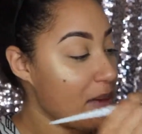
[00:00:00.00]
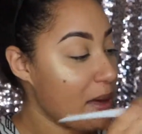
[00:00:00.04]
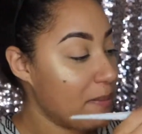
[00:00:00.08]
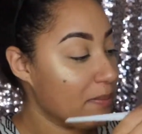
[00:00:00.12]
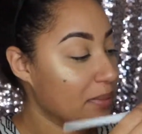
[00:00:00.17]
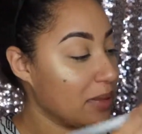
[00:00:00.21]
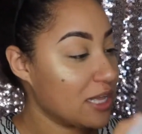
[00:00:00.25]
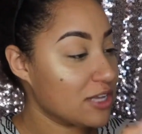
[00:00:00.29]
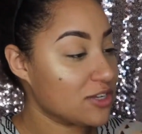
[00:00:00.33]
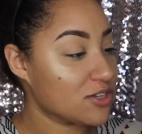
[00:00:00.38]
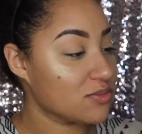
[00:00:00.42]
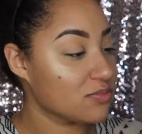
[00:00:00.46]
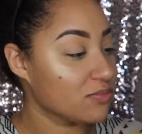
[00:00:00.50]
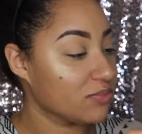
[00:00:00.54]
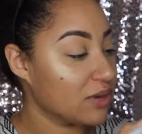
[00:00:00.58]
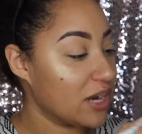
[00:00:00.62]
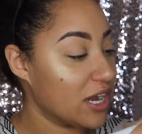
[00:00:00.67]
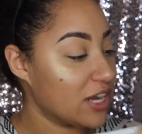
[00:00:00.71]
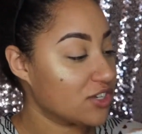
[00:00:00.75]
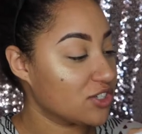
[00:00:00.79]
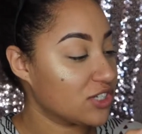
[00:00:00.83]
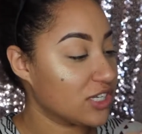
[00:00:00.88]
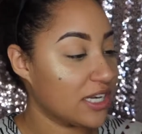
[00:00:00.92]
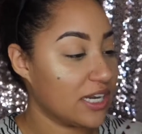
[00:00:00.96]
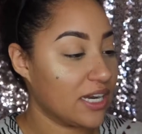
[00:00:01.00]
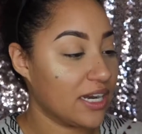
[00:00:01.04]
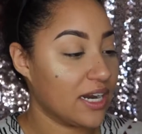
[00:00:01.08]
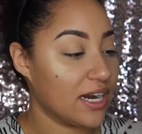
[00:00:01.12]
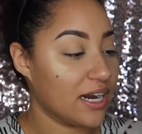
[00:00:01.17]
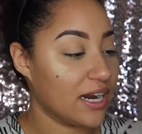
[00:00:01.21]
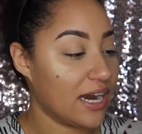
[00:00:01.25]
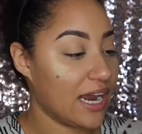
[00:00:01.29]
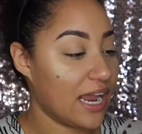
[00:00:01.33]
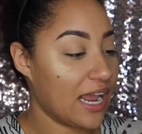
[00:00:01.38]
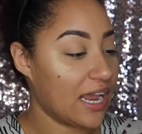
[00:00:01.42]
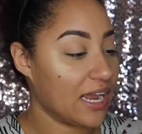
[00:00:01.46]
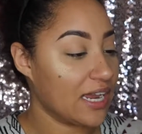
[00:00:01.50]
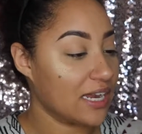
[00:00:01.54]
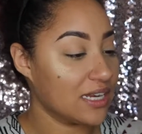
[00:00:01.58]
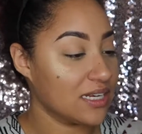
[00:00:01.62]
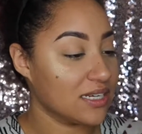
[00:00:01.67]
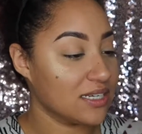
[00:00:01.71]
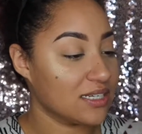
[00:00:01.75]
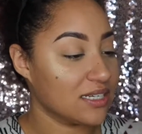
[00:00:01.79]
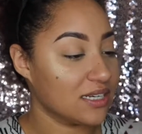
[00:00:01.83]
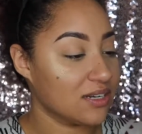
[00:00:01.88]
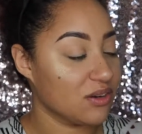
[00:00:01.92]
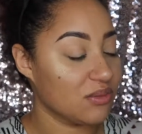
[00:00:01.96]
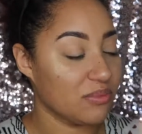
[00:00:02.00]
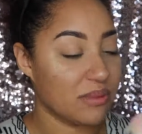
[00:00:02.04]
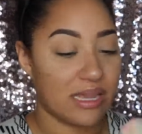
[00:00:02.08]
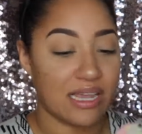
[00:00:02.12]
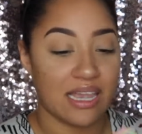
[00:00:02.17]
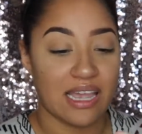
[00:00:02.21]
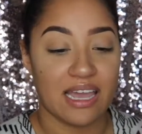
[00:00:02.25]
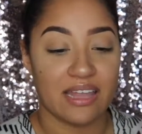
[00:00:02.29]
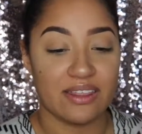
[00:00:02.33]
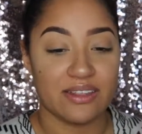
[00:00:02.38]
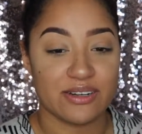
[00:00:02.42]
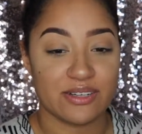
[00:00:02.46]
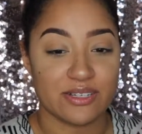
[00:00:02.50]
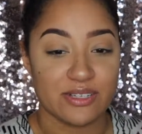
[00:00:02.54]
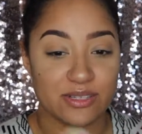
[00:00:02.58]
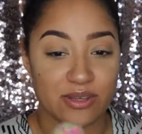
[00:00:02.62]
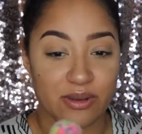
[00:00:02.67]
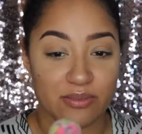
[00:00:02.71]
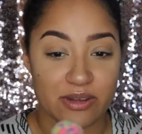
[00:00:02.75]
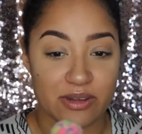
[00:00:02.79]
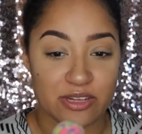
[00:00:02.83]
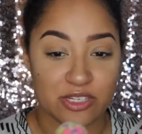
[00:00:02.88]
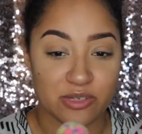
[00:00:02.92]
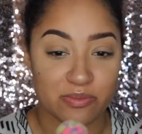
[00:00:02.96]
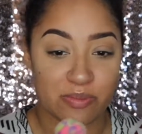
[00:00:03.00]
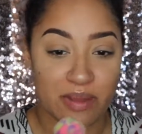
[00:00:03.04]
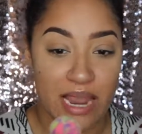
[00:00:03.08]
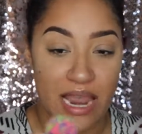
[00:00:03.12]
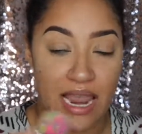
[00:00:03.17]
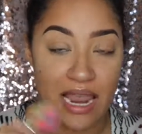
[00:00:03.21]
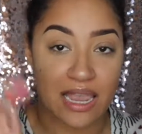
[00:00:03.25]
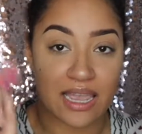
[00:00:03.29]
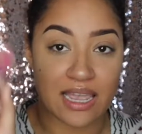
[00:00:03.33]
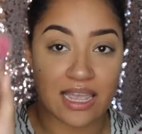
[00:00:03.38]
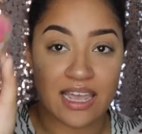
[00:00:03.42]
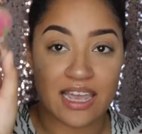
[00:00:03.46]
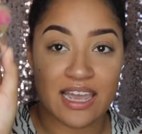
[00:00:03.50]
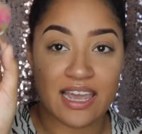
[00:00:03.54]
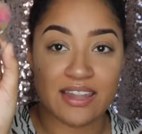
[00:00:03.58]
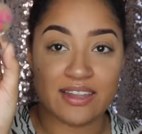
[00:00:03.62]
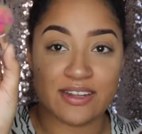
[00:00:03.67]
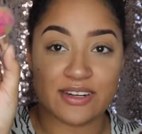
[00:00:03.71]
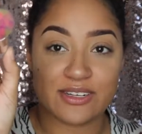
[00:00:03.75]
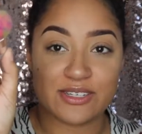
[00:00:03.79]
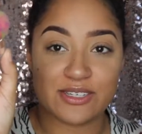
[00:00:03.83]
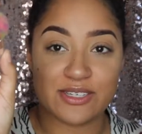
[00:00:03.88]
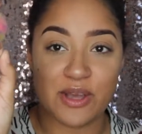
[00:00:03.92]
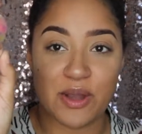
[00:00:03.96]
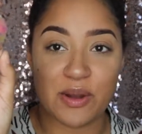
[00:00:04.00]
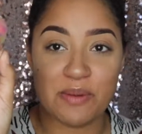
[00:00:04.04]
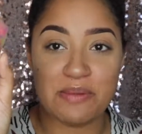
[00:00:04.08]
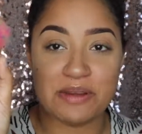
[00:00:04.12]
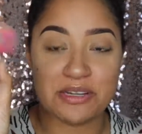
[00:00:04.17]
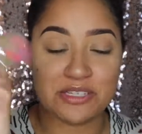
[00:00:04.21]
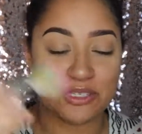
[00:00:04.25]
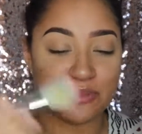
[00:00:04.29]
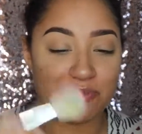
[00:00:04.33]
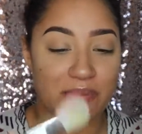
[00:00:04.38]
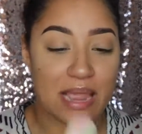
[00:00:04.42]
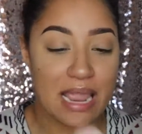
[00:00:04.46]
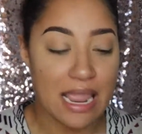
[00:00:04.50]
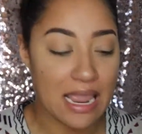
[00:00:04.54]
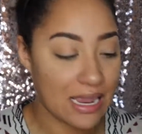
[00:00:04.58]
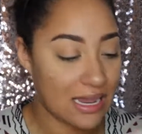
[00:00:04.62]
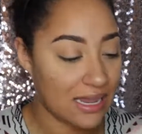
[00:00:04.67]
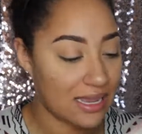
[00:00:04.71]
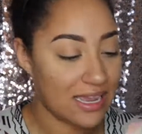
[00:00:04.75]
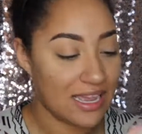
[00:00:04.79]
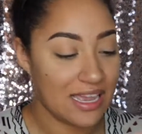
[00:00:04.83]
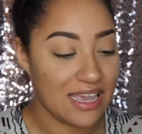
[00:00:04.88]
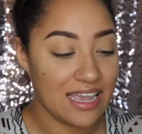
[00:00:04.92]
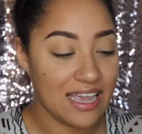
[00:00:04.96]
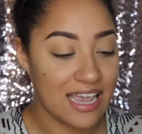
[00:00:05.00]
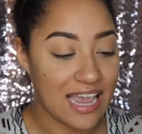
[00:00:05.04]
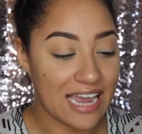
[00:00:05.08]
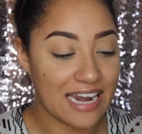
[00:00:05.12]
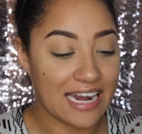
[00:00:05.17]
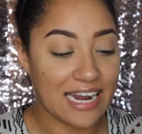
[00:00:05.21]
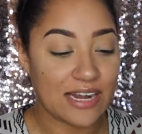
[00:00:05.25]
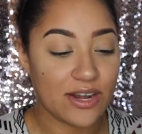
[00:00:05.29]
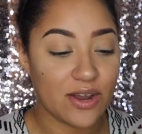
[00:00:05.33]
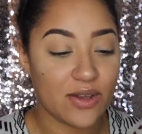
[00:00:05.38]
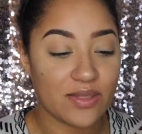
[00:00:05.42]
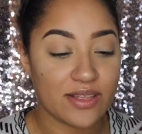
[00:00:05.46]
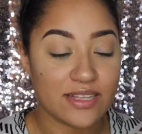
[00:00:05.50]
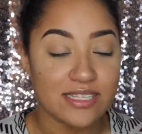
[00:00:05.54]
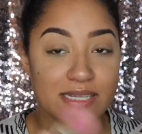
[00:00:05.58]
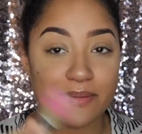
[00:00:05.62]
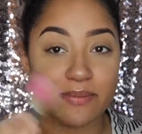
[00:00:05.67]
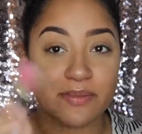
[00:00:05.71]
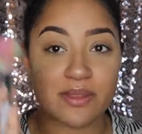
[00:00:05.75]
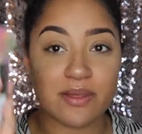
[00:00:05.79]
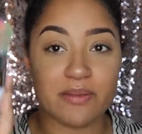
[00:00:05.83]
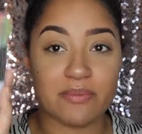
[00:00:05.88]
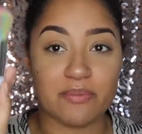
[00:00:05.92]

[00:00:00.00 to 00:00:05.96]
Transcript: blush brush here, and oh my god, there's so much pink. There's so much pink. And I know that some of the